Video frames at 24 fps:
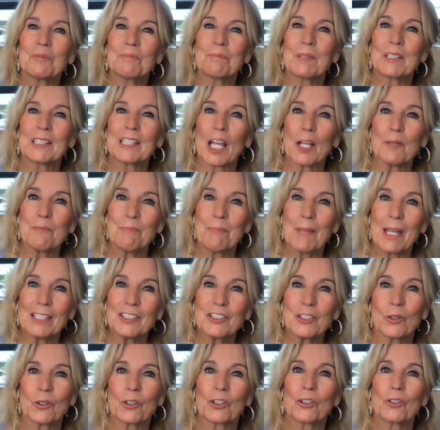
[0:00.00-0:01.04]
but that
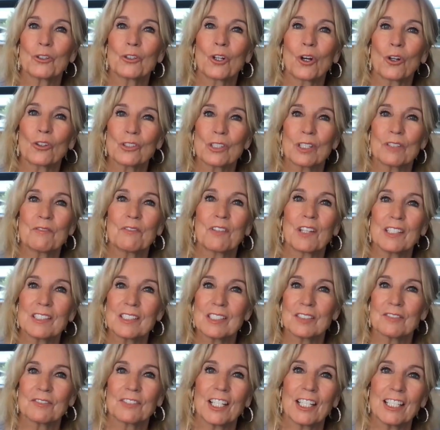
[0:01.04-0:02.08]
mentor who goes in
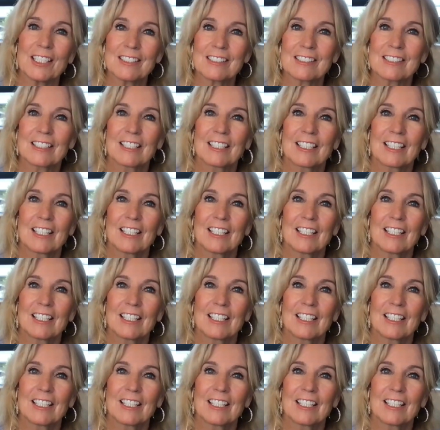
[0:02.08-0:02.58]
face to face,